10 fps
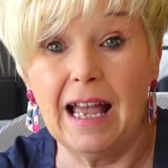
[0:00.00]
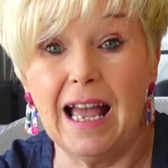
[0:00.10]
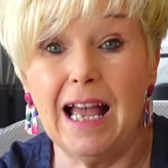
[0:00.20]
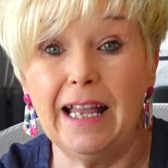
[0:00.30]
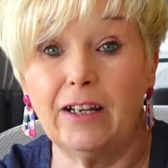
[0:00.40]

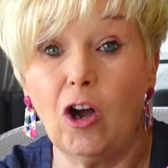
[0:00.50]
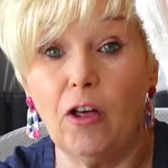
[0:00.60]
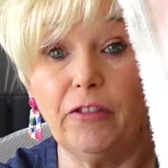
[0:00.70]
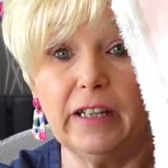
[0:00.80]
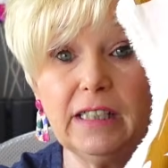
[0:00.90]
I
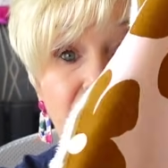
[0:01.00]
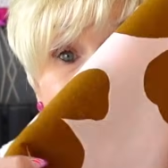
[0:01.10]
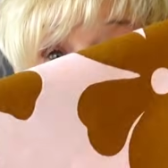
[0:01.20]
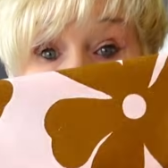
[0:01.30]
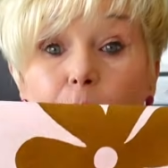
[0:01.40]
got this
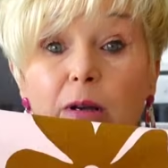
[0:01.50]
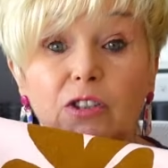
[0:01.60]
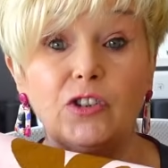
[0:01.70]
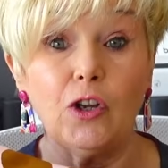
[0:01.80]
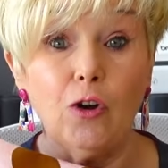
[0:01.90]
from
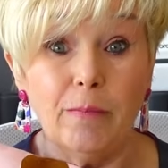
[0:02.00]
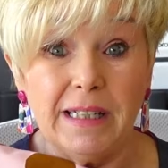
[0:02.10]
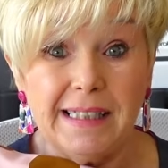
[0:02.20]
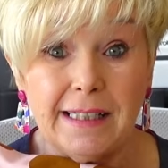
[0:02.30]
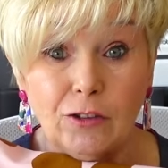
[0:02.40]
Sauvie
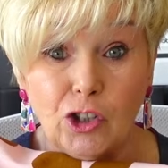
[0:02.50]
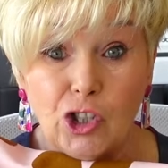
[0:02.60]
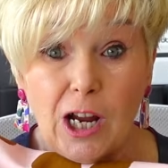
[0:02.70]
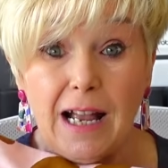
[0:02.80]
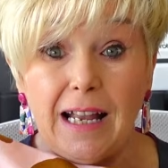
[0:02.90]

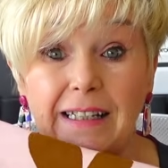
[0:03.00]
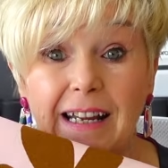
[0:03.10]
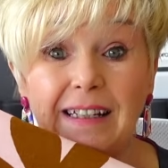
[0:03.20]
Sunshine,